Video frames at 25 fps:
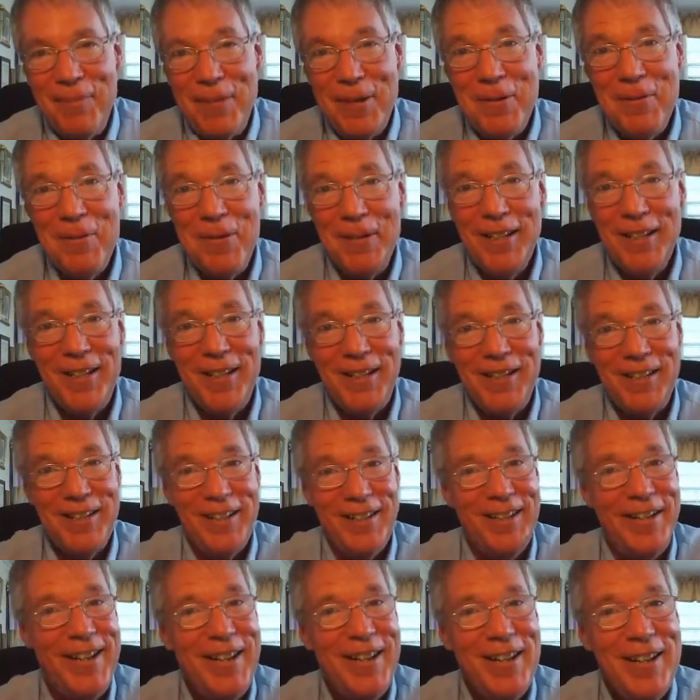Be willing
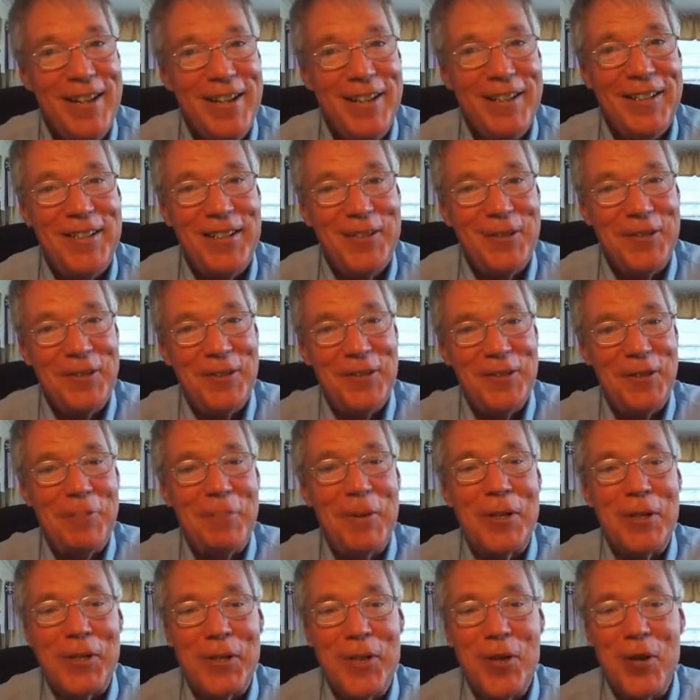
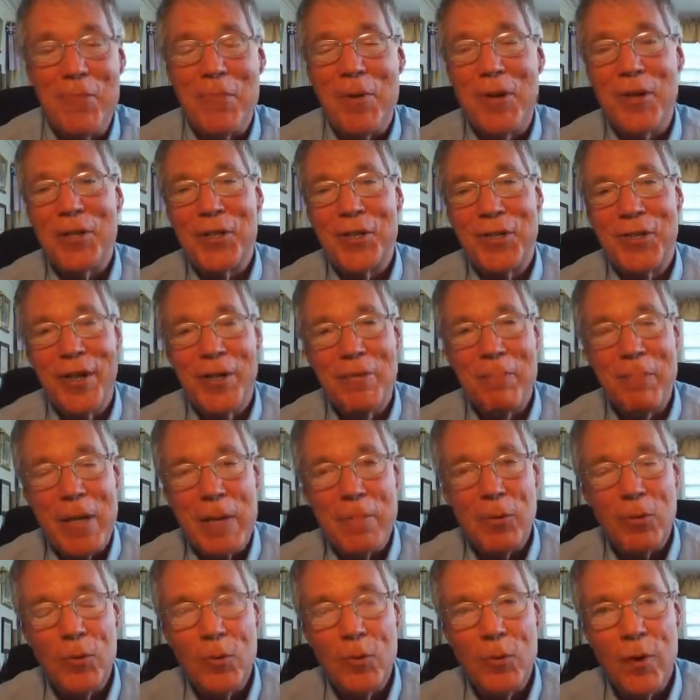to bestow mercy on
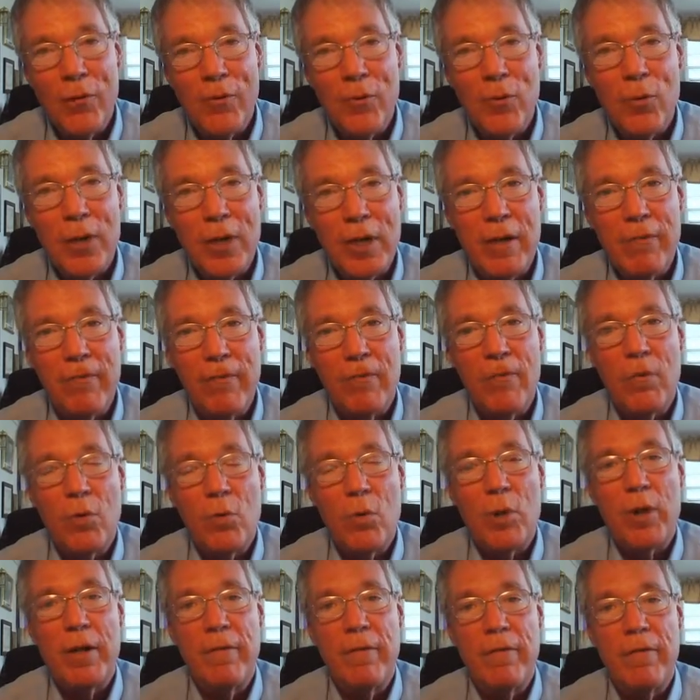people who are working
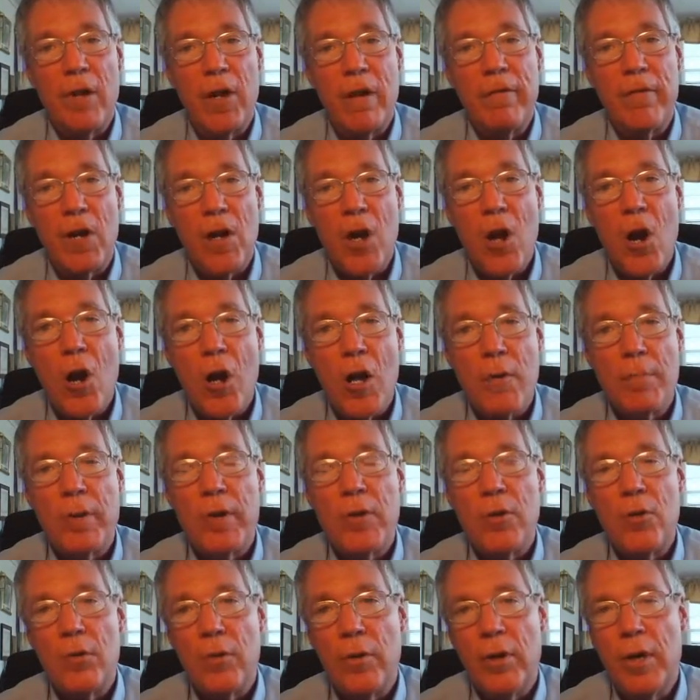very, very hard,
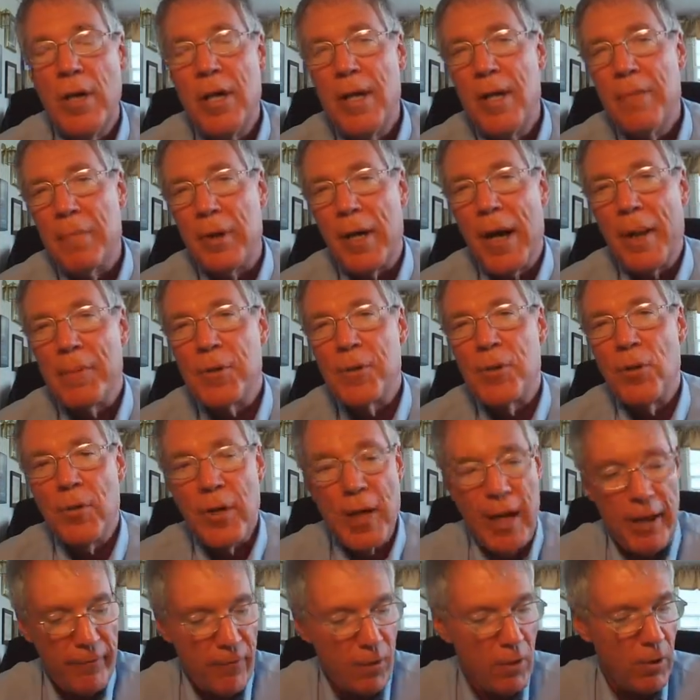but who perhaps
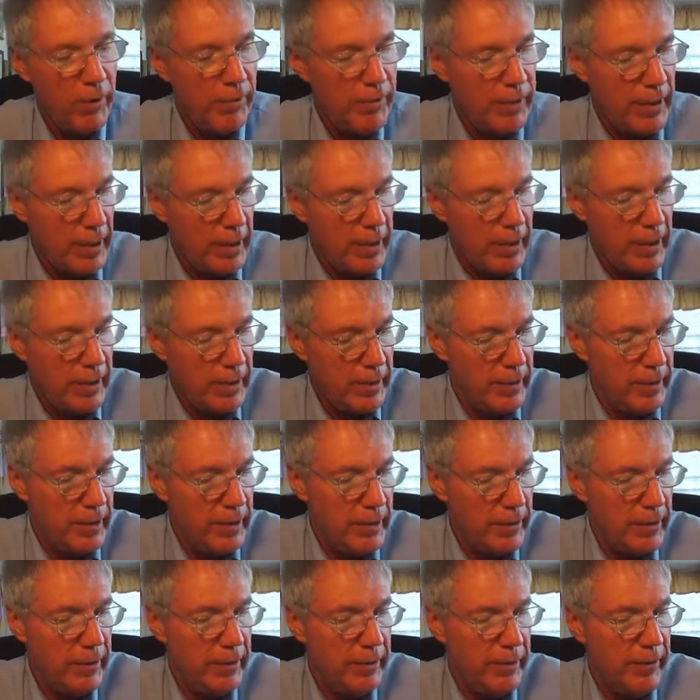don't have all
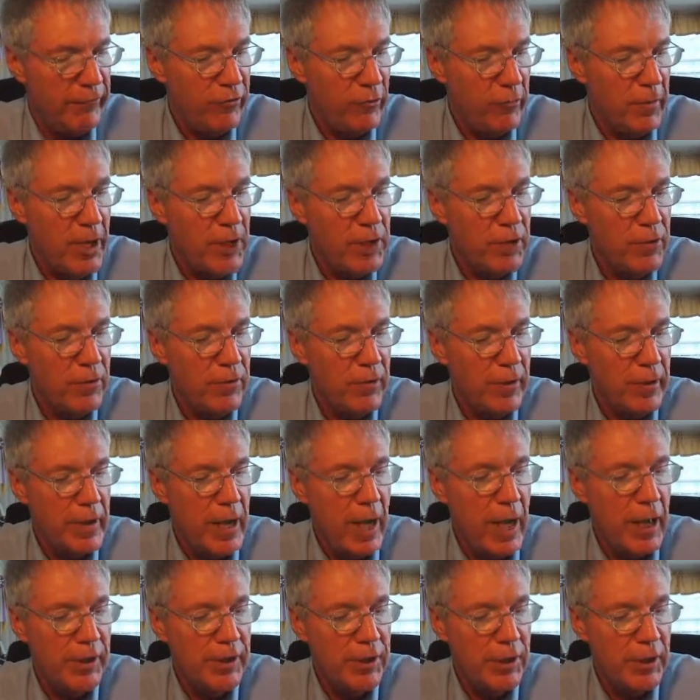the information or
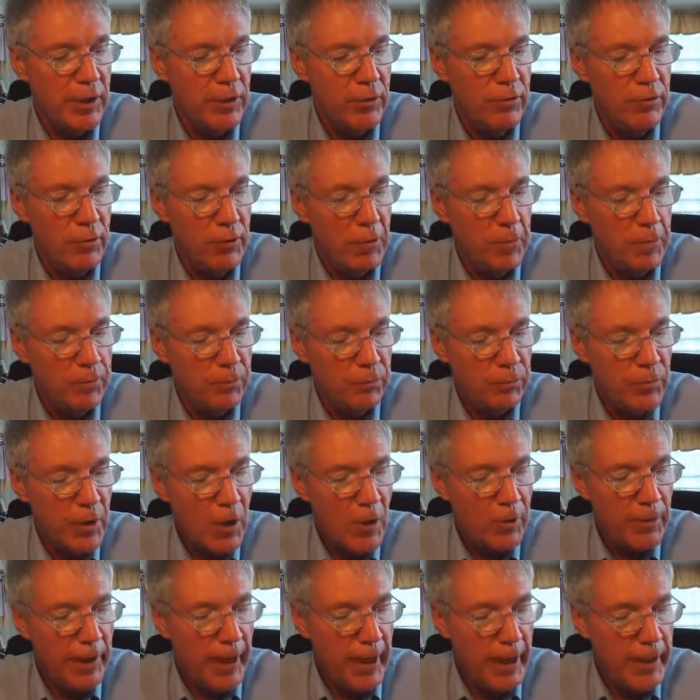the knowledge that you do.
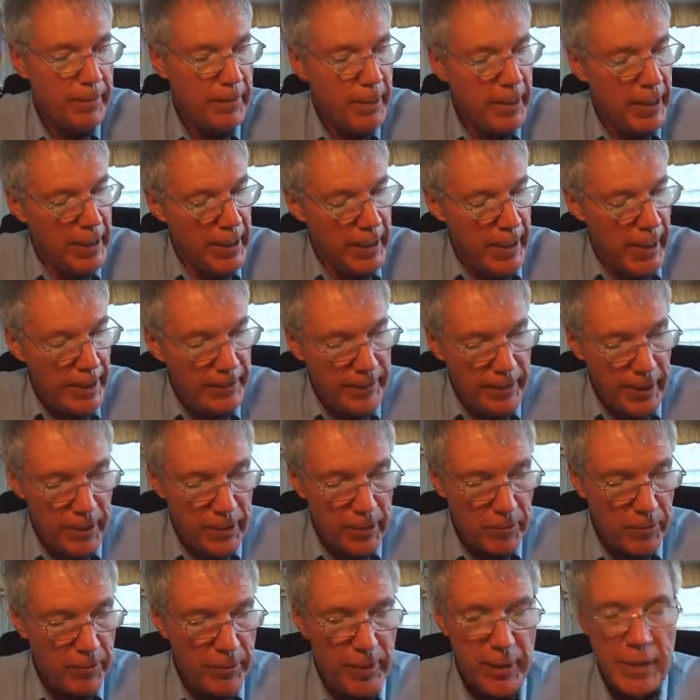Okay, and
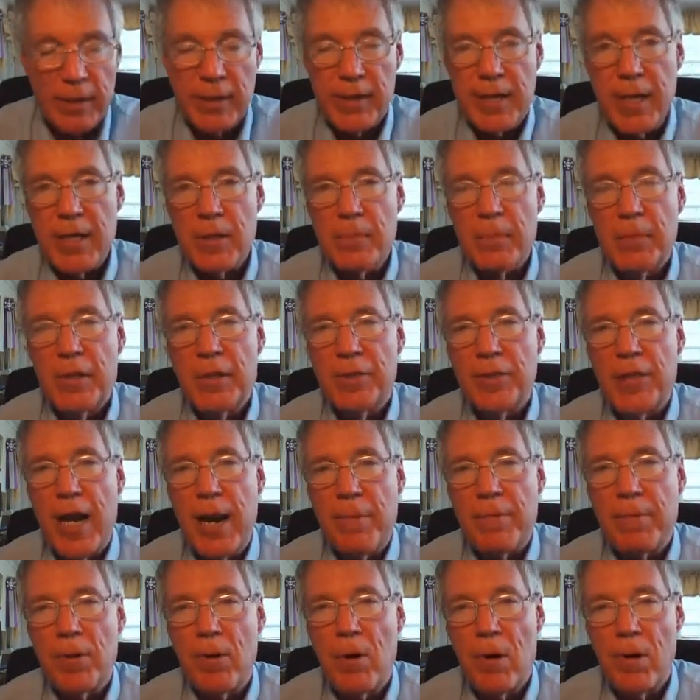the assessment, the
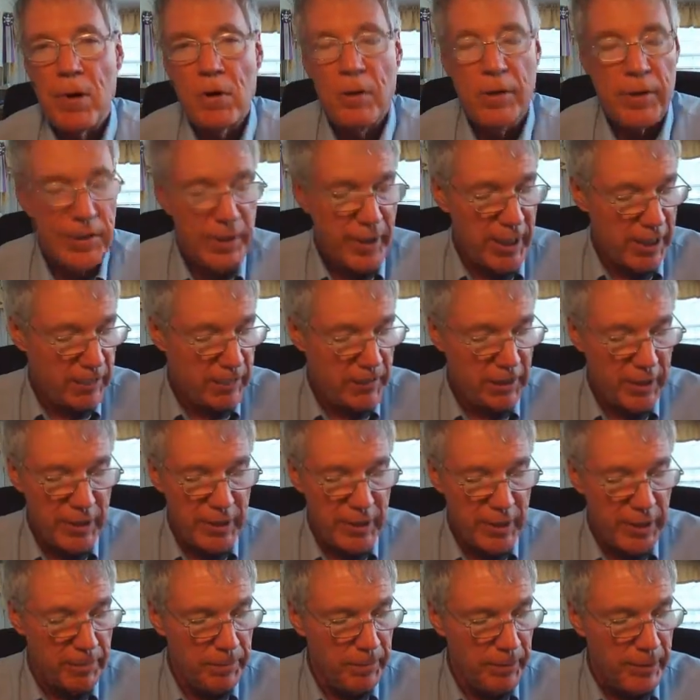chapter article
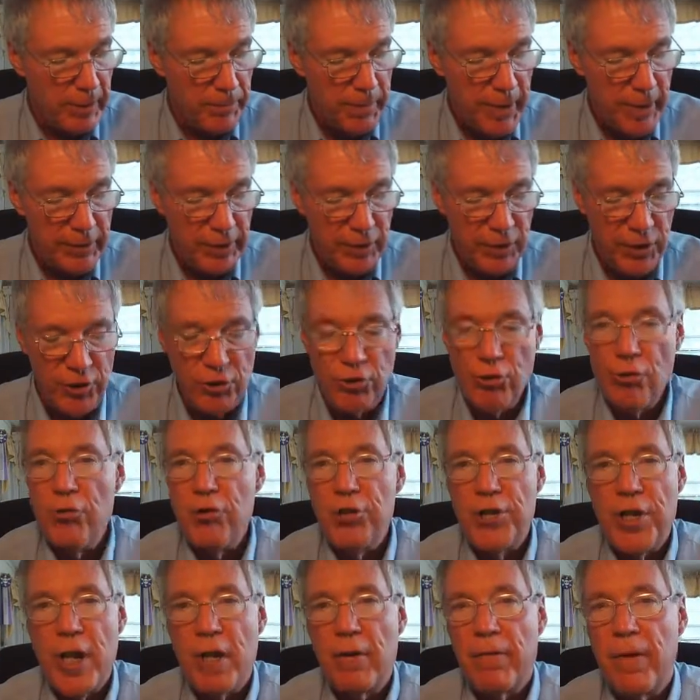assessment, is simply about this
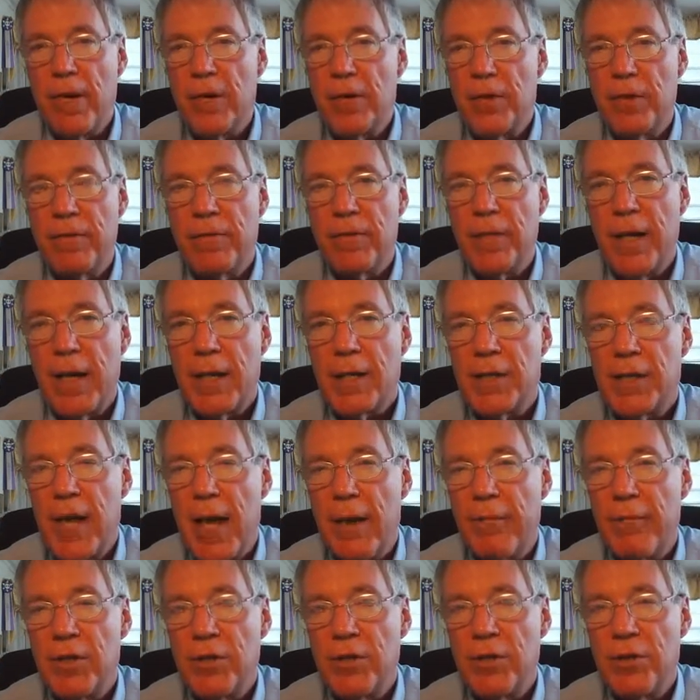new generation of tech
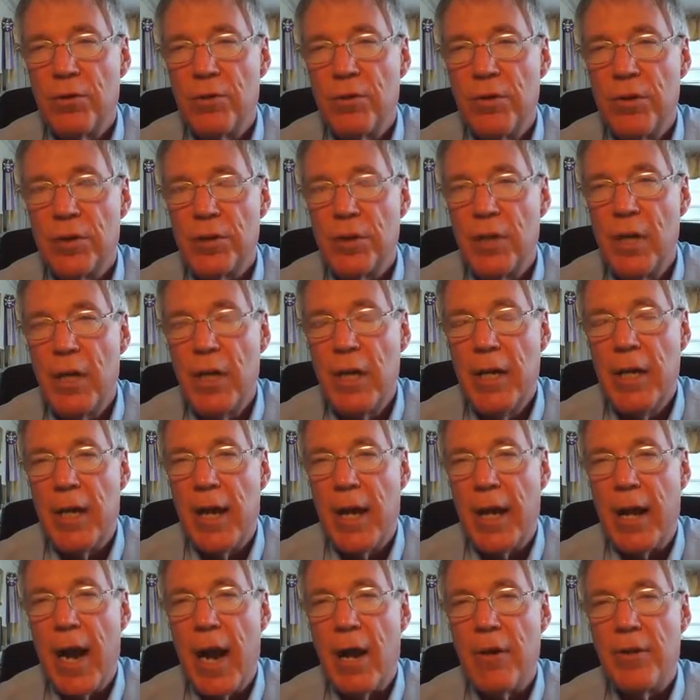savvy students
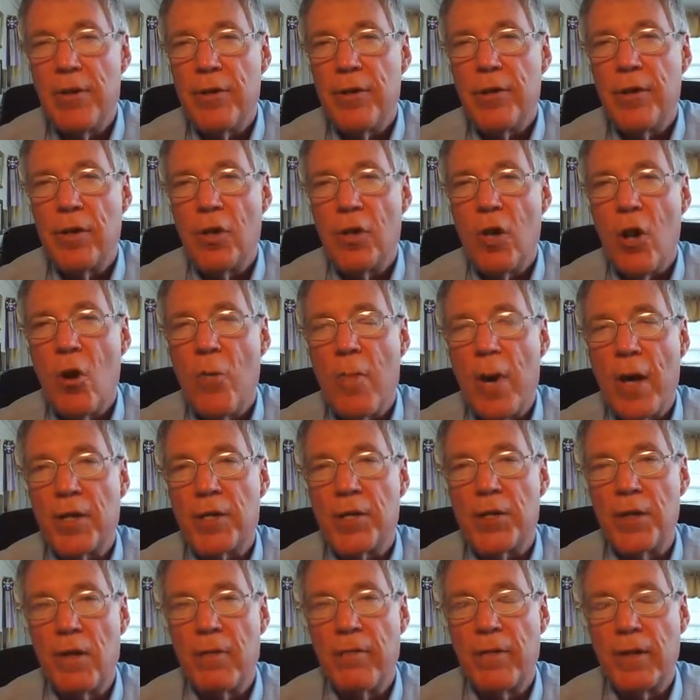and how are you going to go
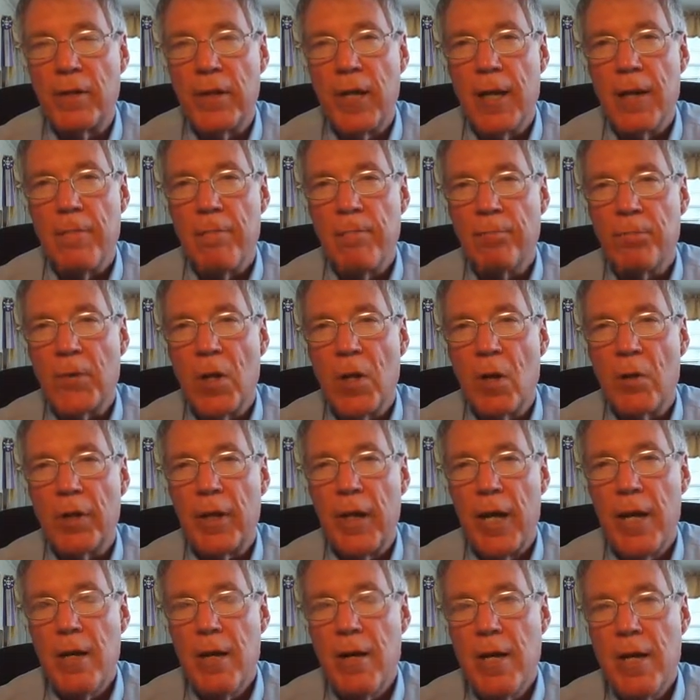about serving them.
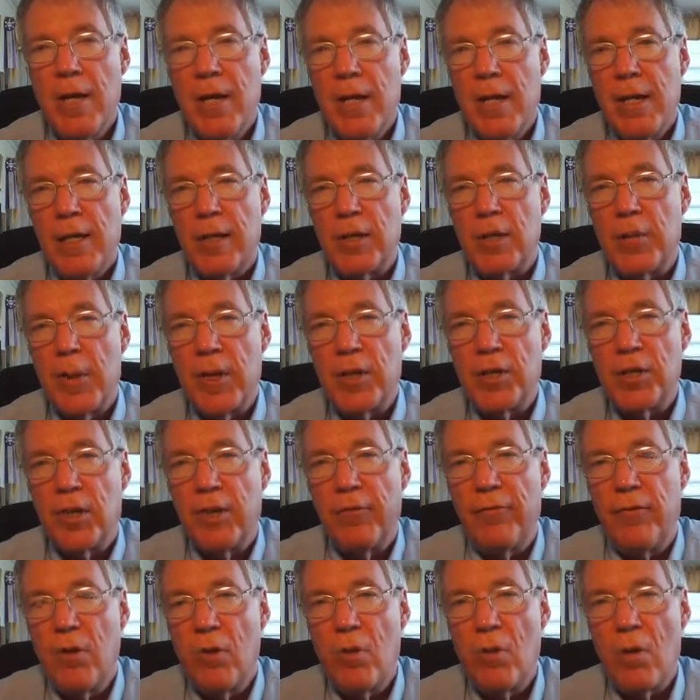Okay,
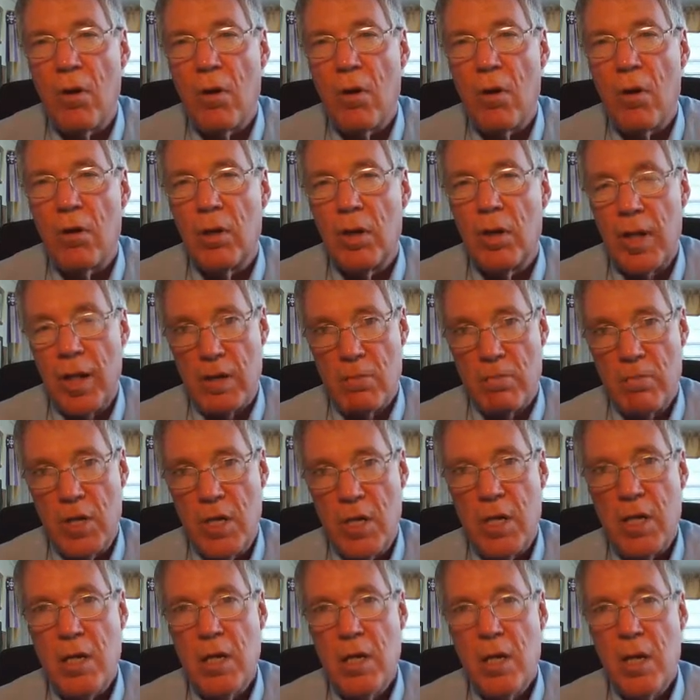especially if you are like
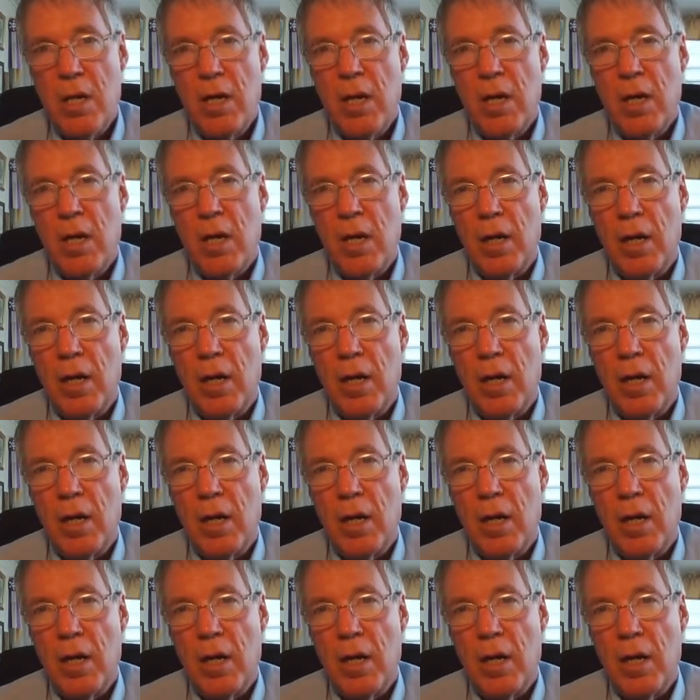me.